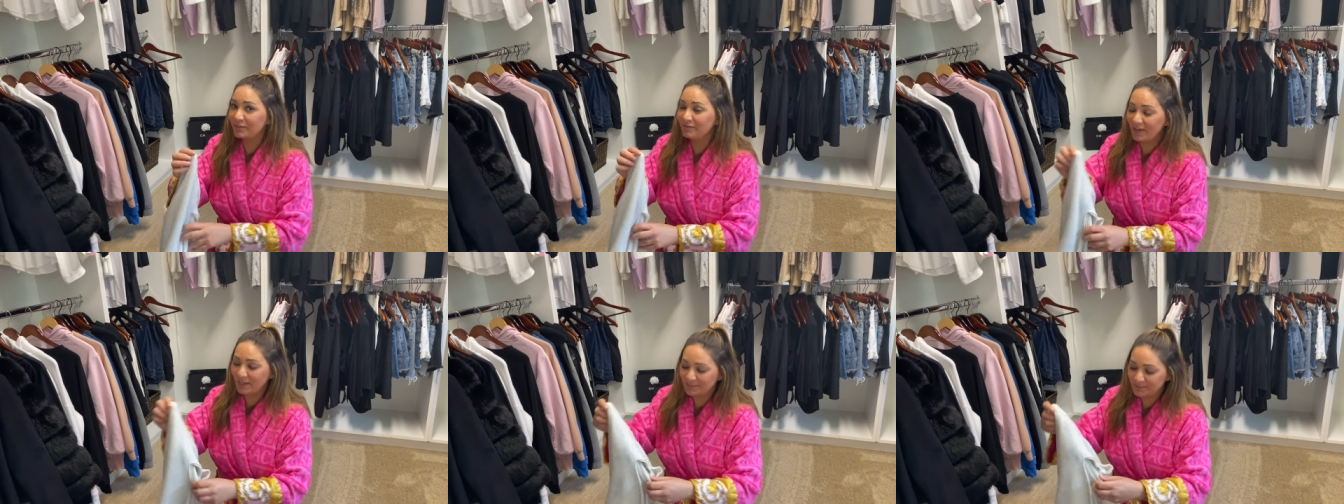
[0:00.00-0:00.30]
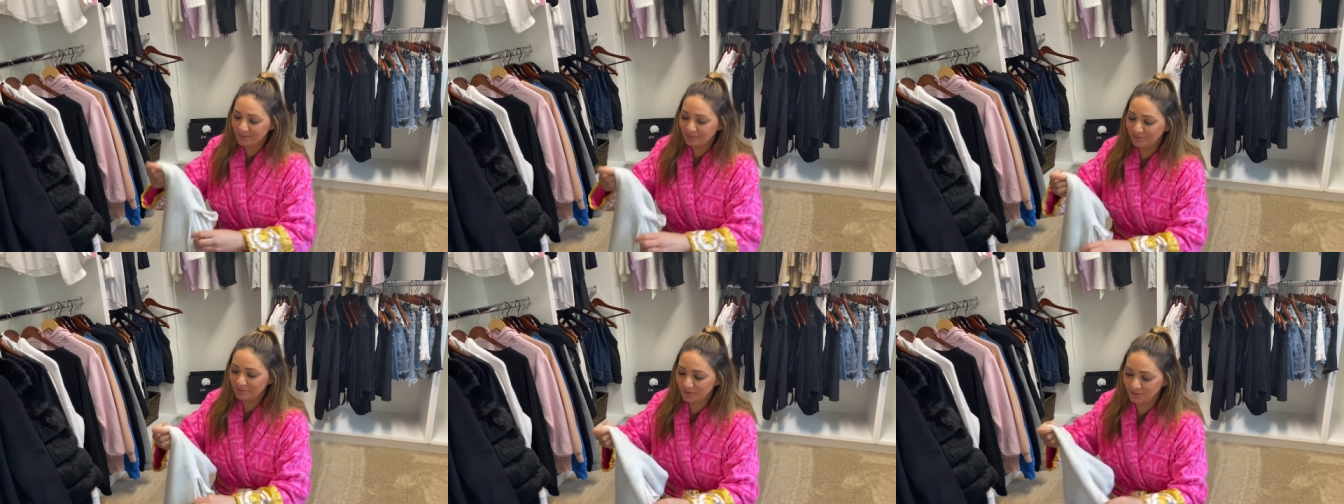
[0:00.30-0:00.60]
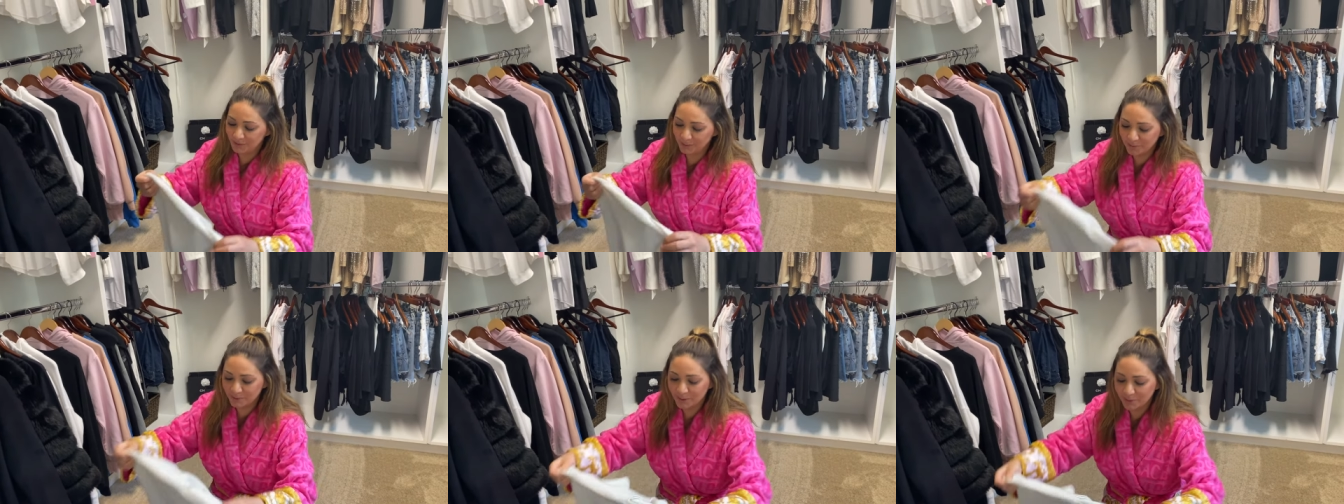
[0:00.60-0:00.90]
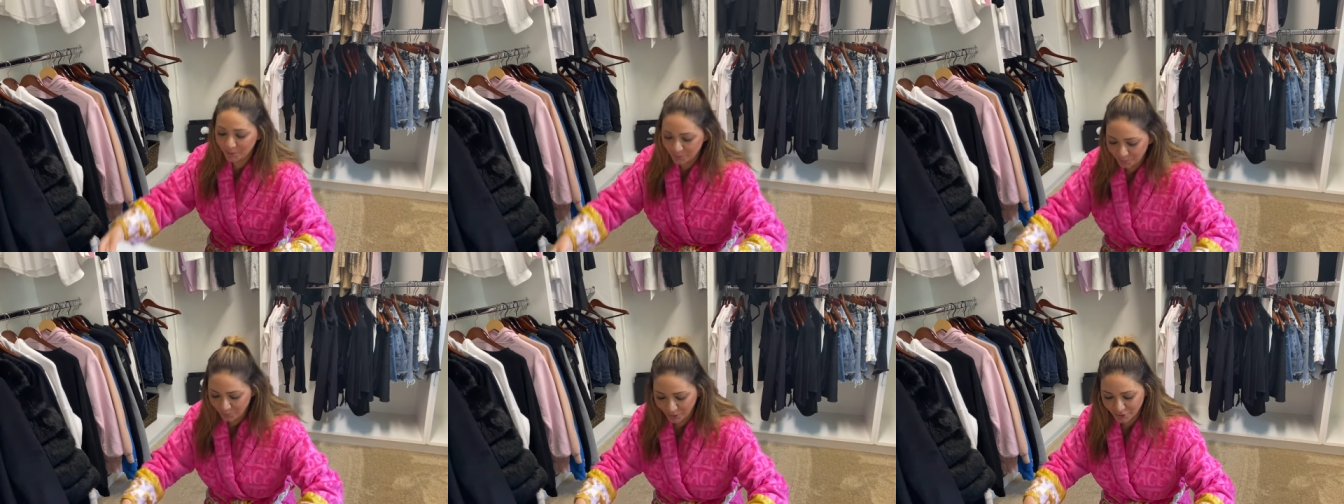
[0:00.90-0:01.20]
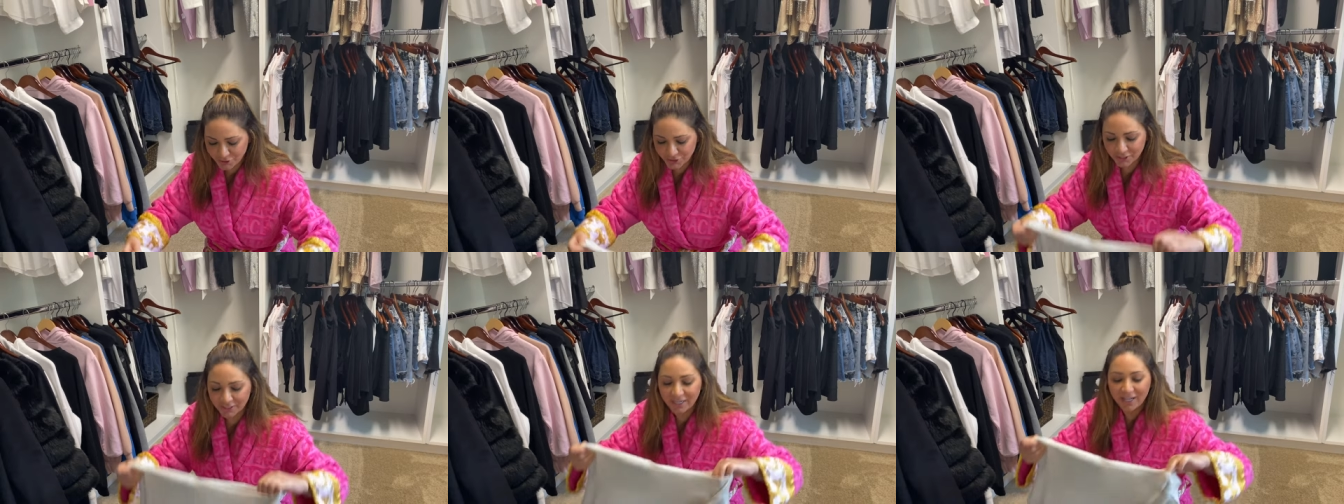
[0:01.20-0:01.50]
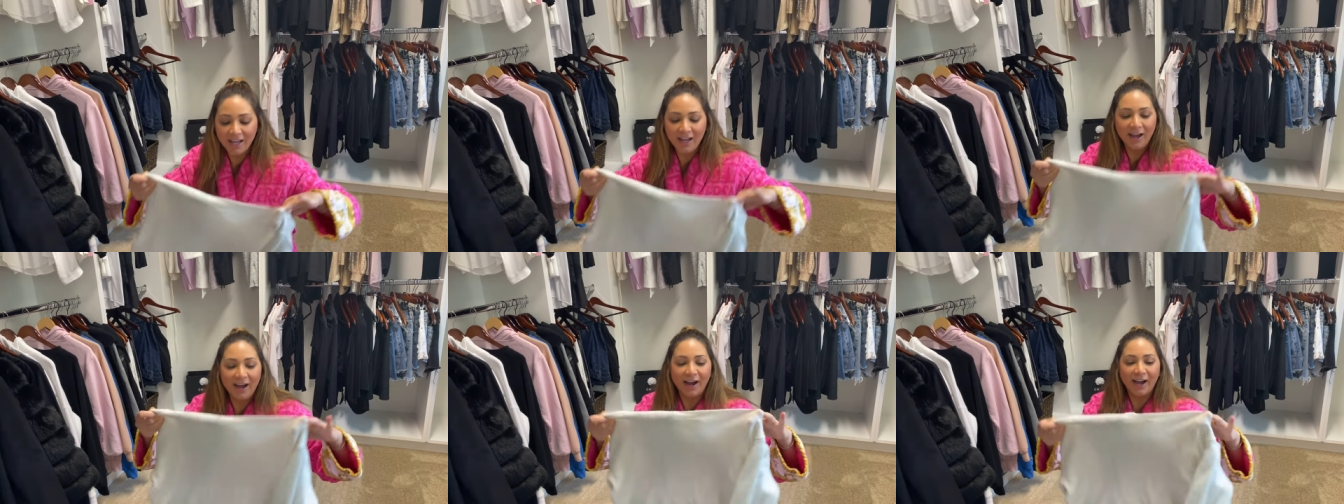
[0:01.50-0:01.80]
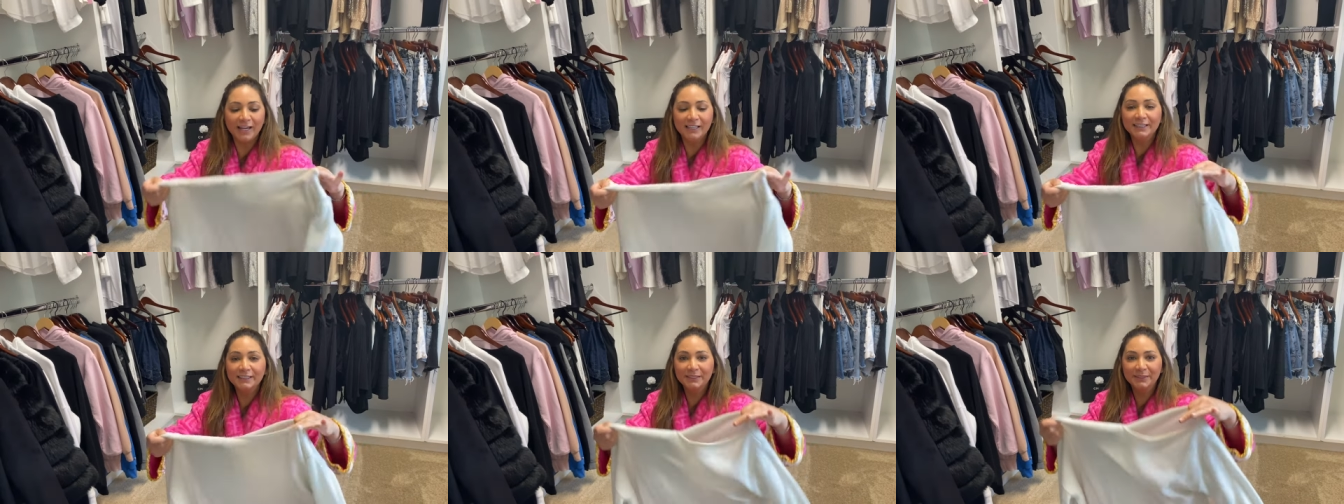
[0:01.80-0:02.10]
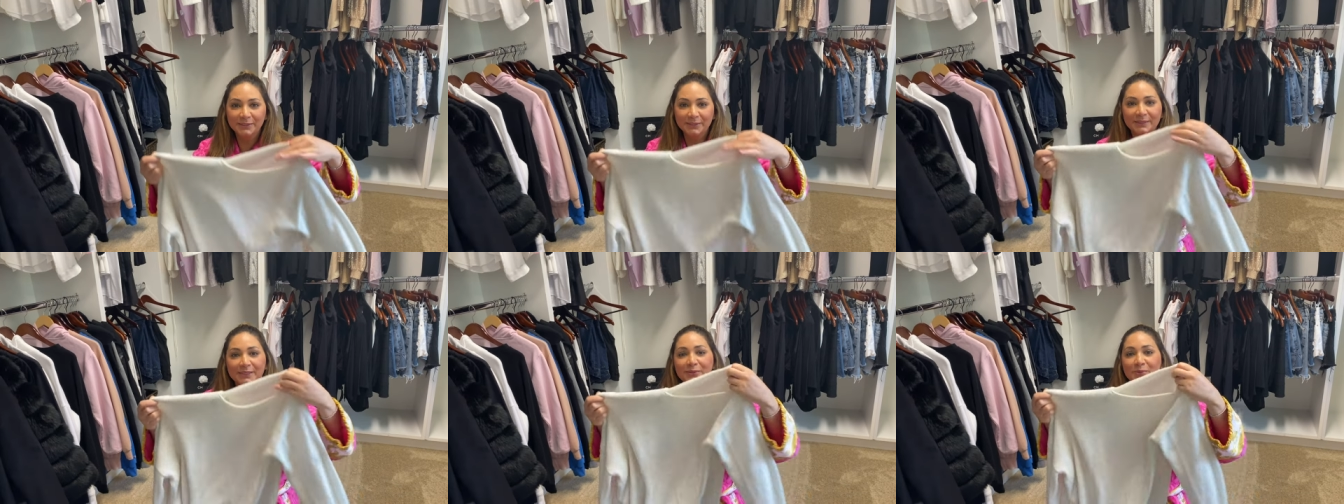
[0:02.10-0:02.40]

vaccine video and go watch it, I literally